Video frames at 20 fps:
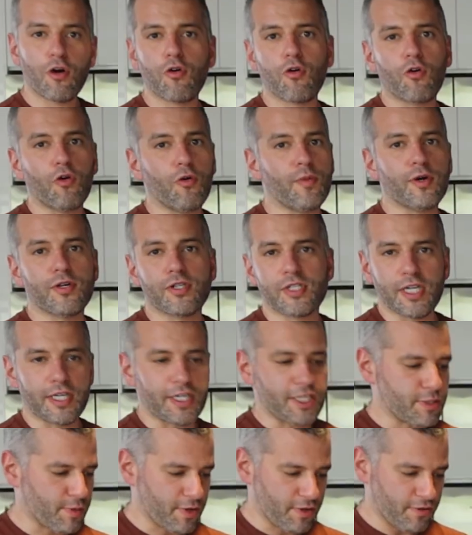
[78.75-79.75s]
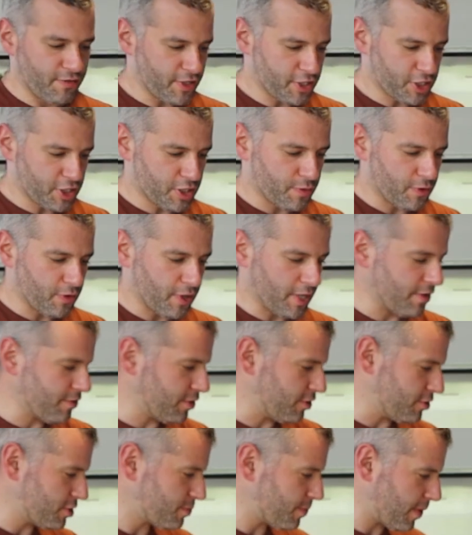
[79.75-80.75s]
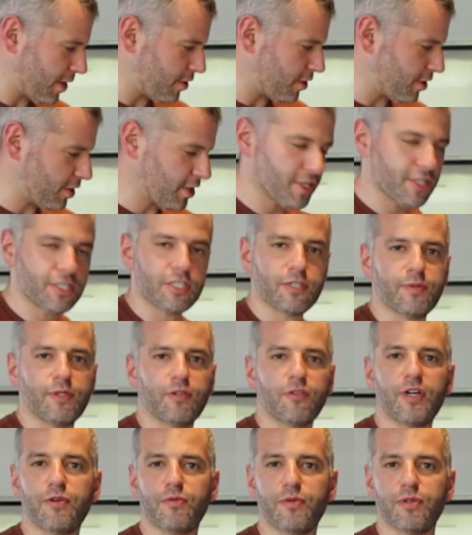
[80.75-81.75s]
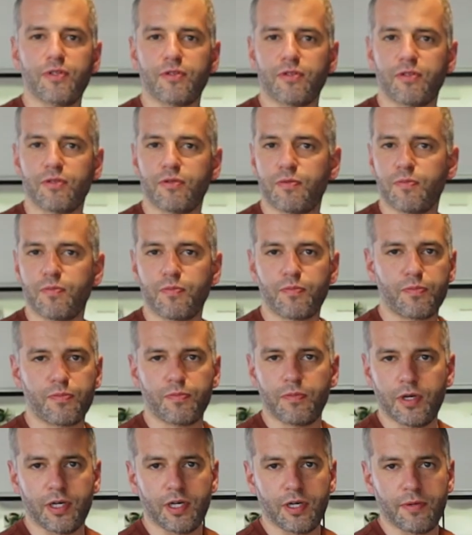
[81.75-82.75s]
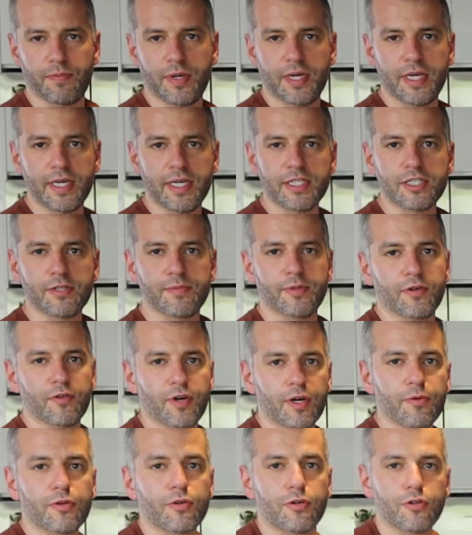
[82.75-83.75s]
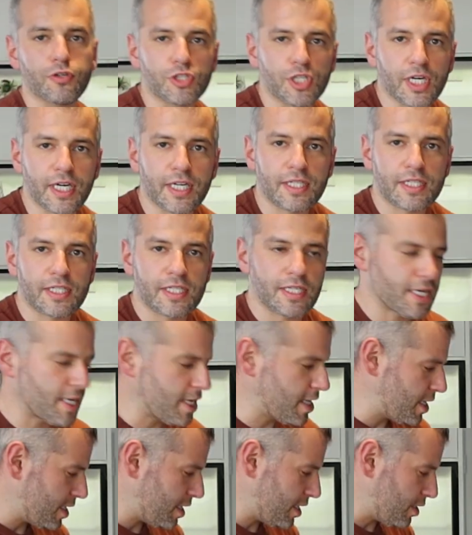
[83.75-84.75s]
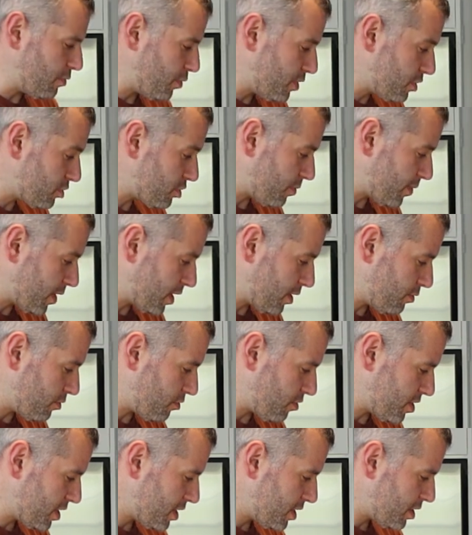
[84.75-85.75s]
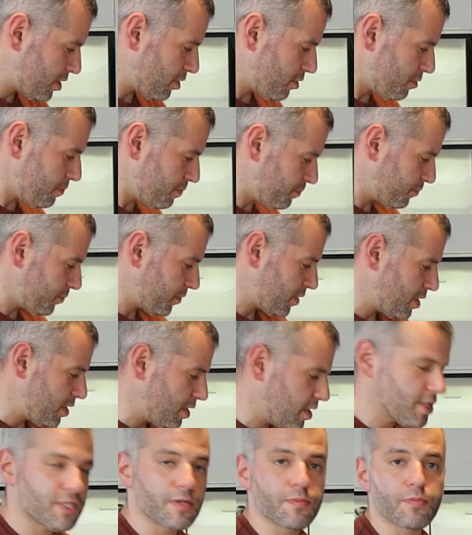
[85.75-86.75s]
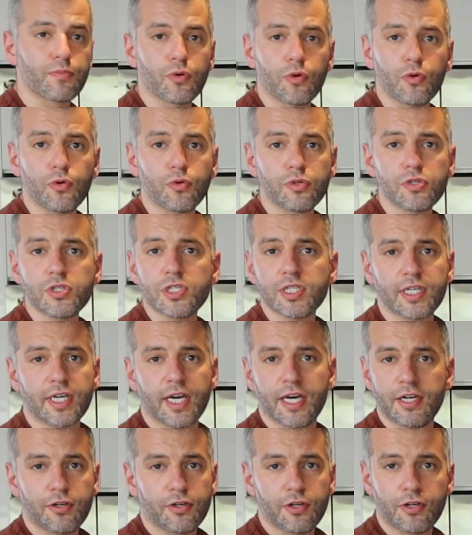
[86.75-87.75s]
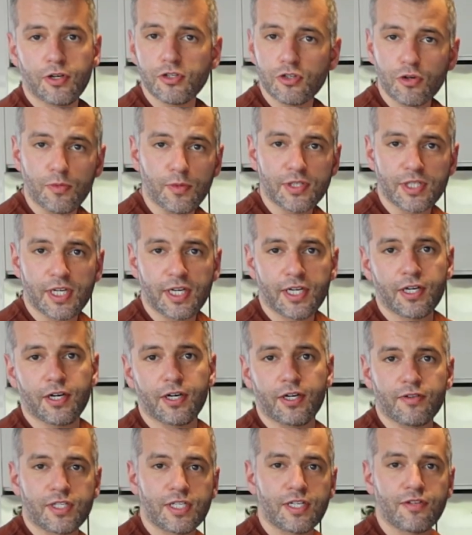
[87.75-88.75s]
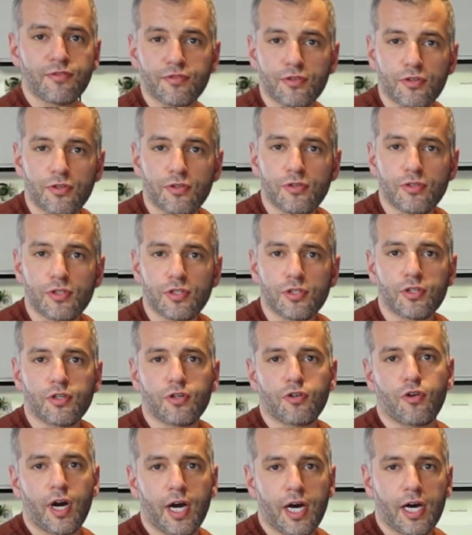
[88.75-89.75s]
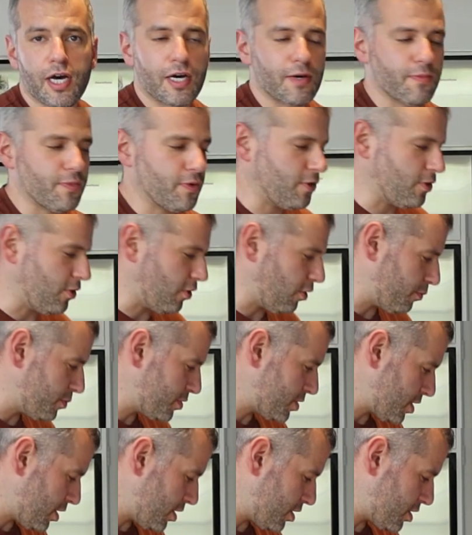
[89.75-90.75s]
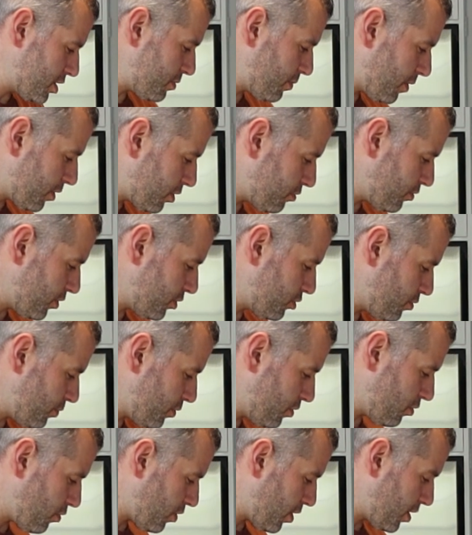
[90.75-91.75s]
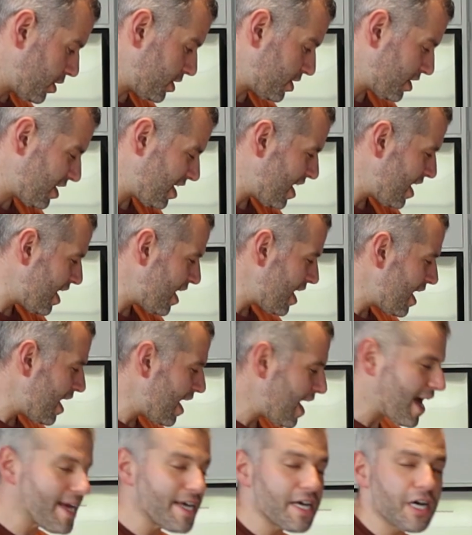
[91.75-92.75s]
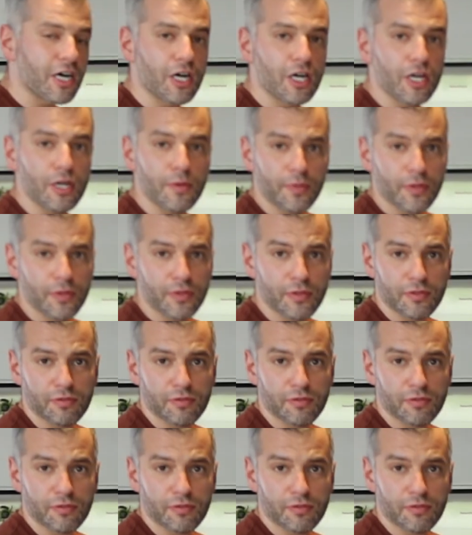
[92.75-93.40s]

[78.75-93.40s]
almost any spring vegetable. I have here asparagus, it'd be great with peas, it'd be great with courgettes. In winter I make it with radicchio. Some prawns, again you can use almost any kind of seafood, crab, lobster, smoked fish would be alright. A herb,